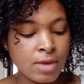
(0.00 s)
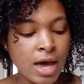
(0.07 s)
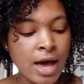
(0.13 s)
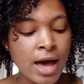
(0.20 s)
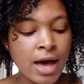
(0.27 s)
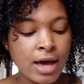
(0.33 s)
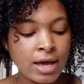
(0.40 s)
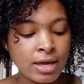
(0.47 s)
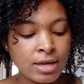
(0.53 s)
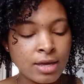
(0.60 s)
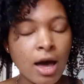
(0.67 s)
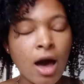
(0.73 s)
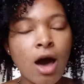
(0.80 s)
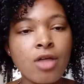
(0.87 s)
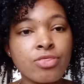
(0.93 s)
I
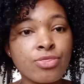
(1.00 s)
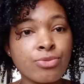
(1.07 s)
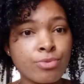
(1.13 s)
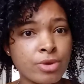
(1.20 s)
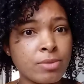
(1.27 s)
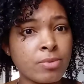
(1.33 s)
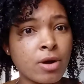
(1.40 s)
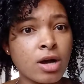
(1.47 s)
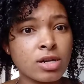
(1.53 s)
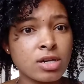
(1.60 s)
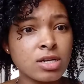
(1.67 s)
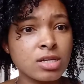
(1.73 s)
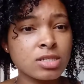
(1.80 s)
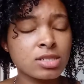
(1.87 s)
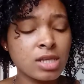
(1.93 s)
got 3
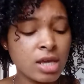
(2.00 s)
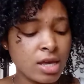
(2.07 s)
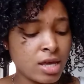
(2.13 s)
products,